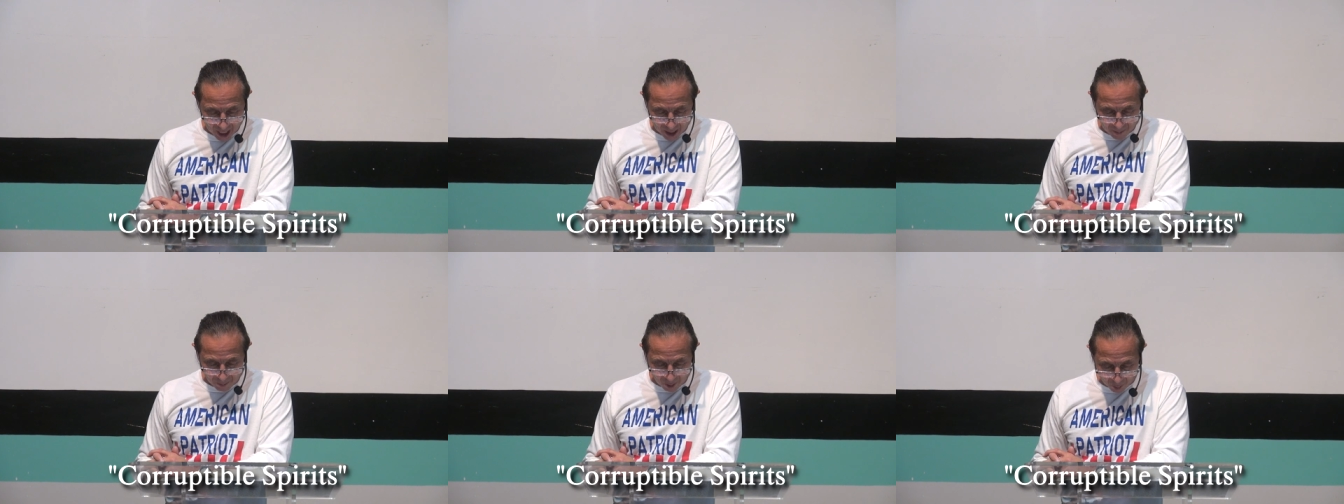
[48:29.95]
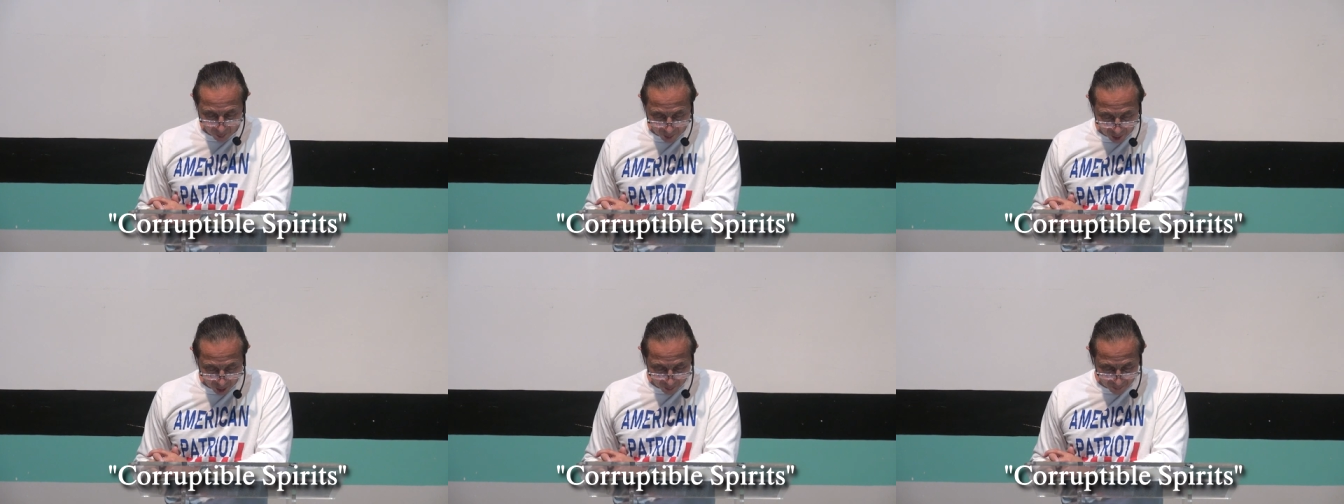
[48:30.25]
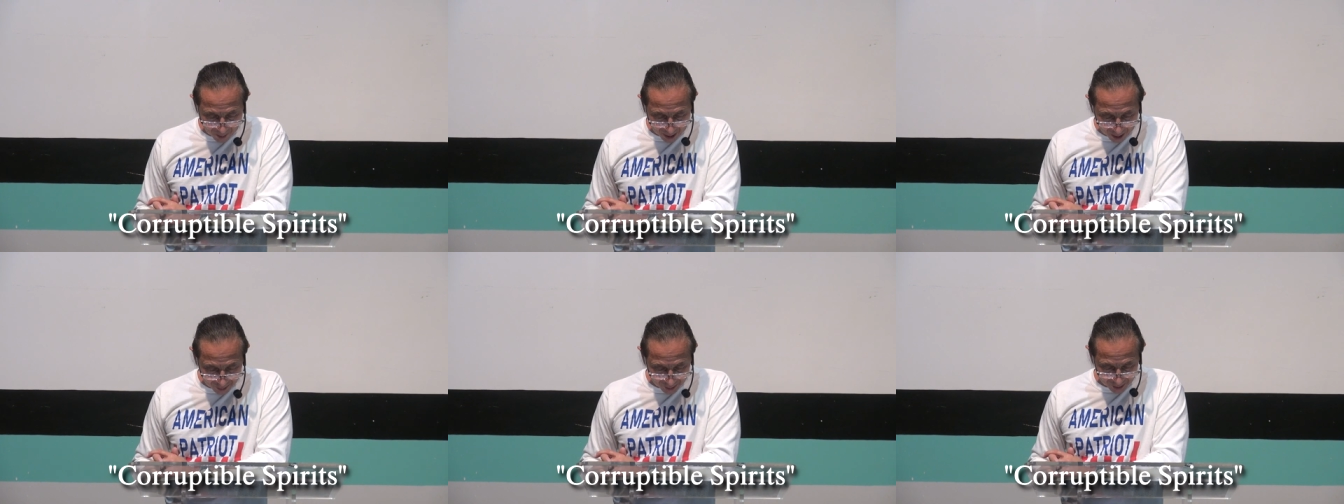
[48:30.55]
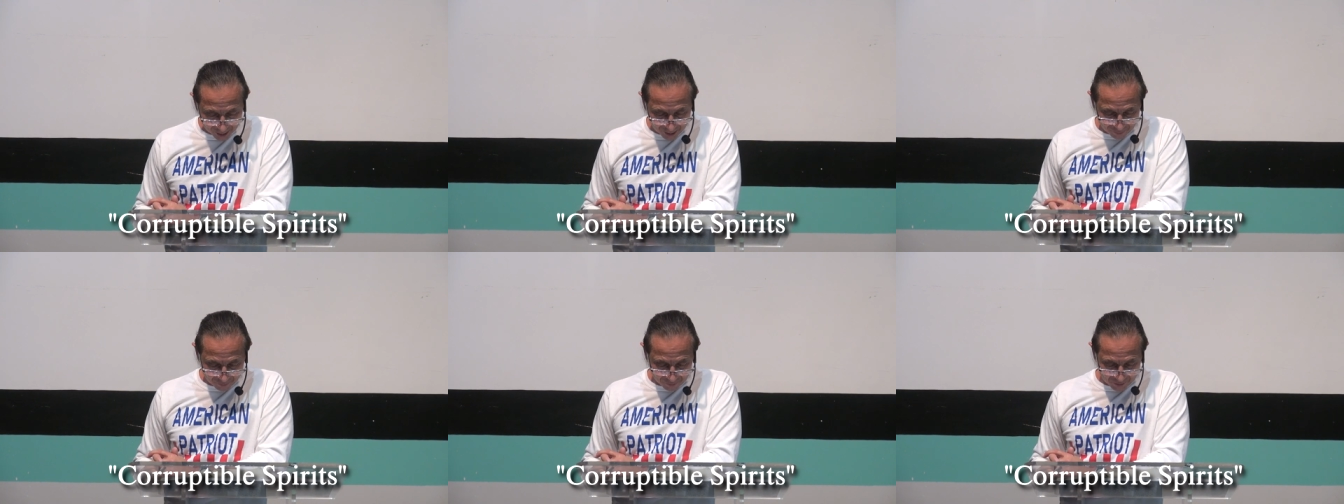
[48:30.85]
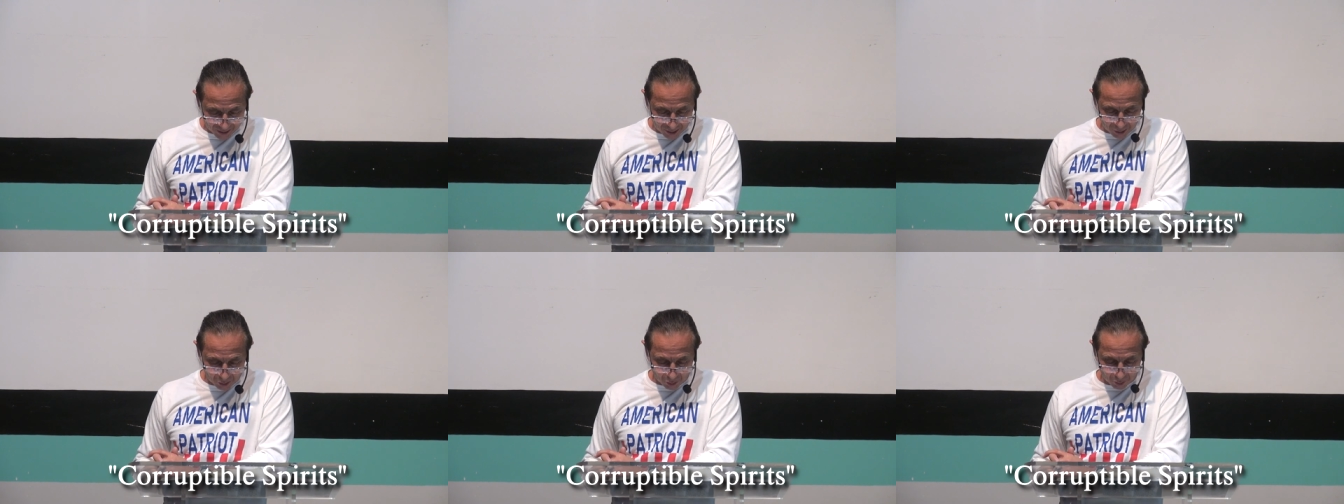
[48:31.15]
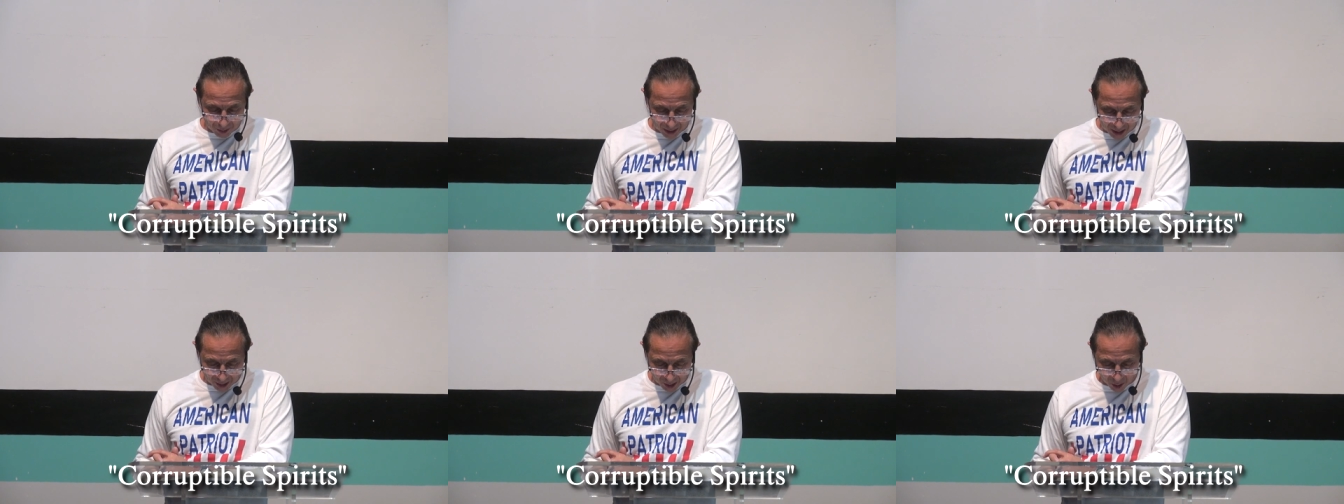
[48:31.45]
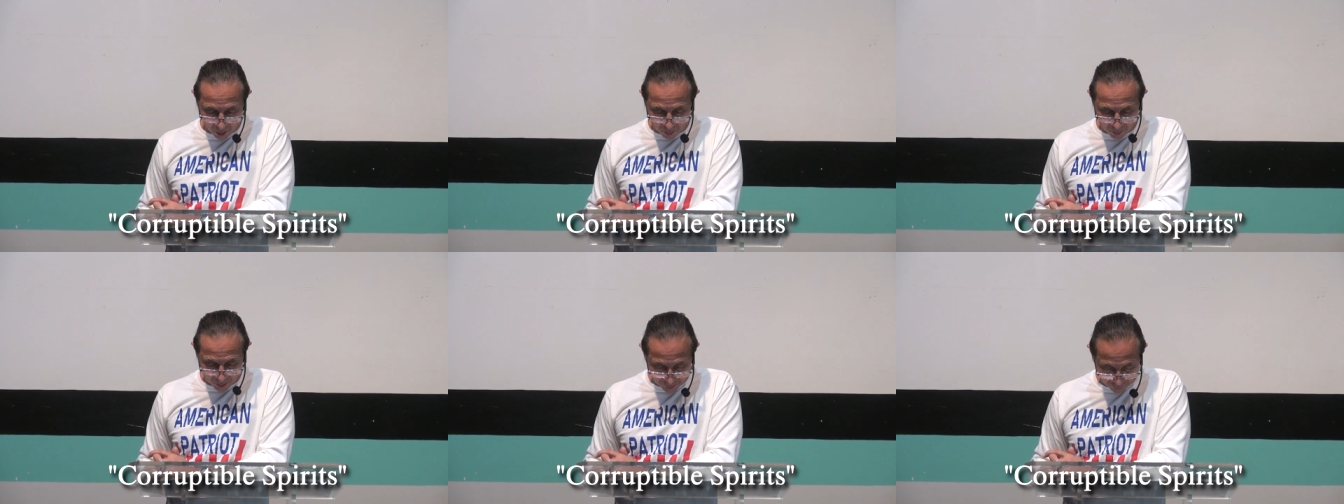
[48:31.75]
But we are bound to give thanks to God
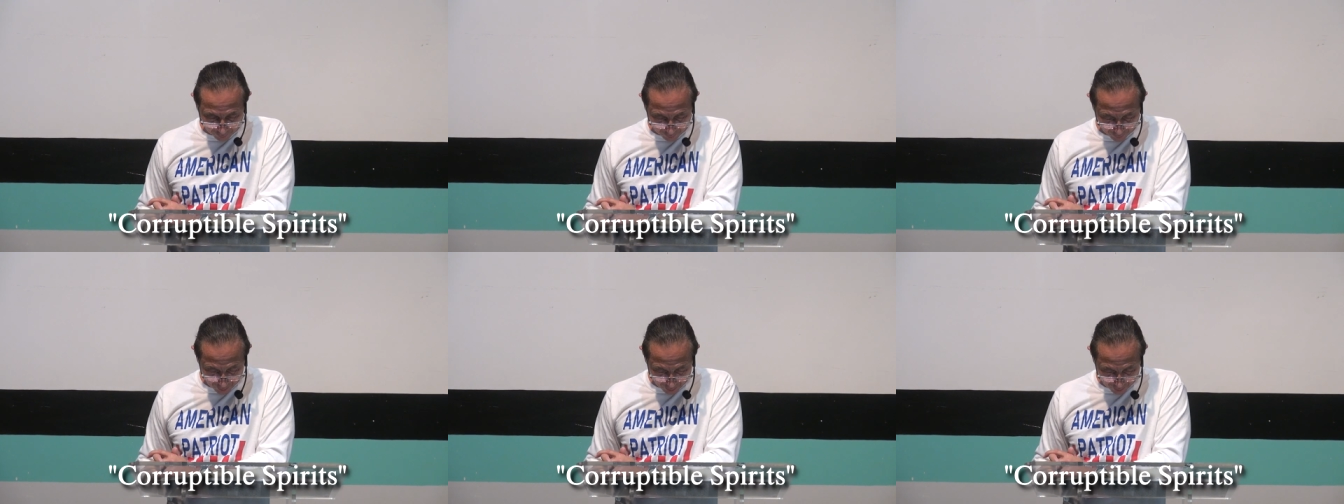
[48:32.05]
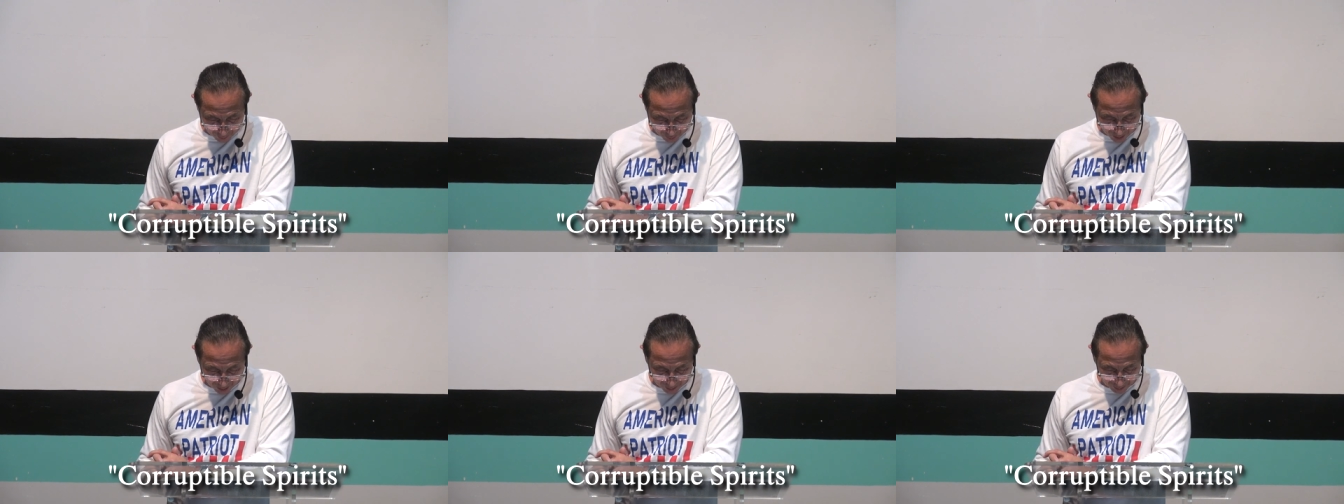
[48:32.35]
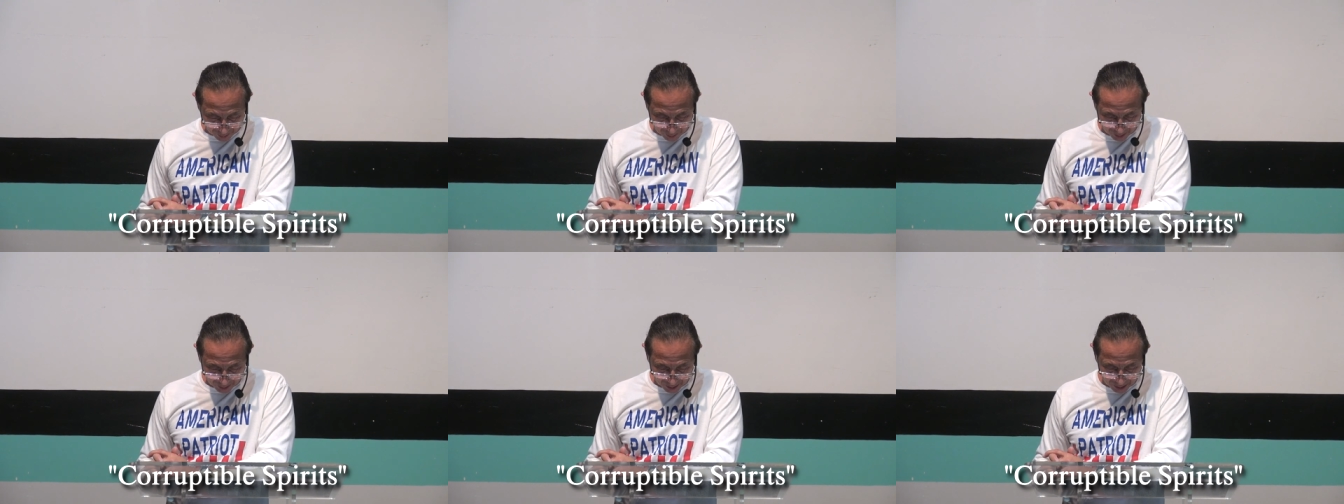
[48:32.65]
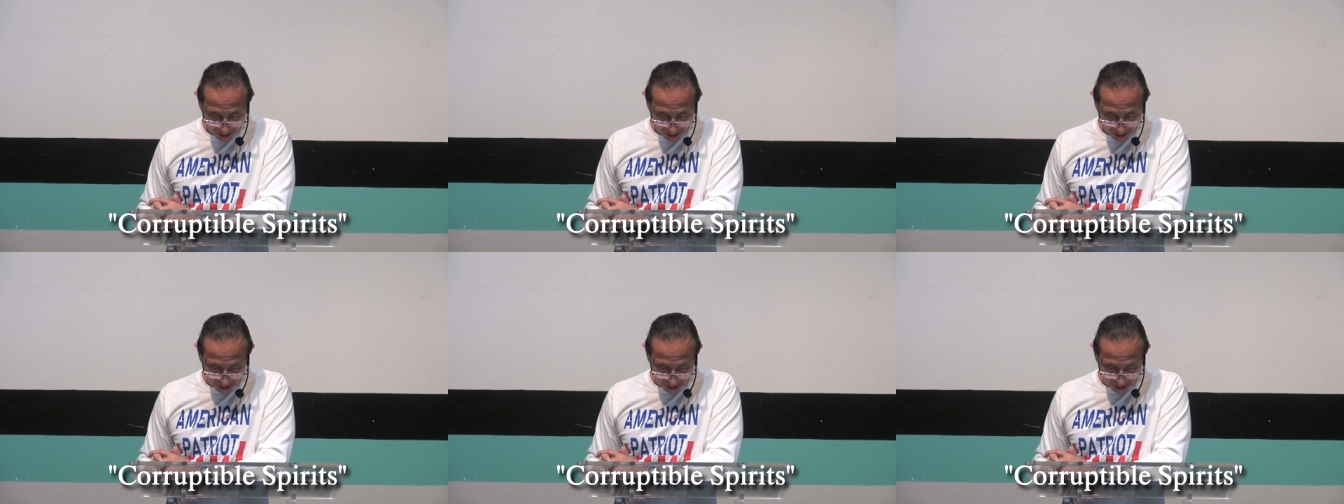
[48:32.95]
always for you, brethren,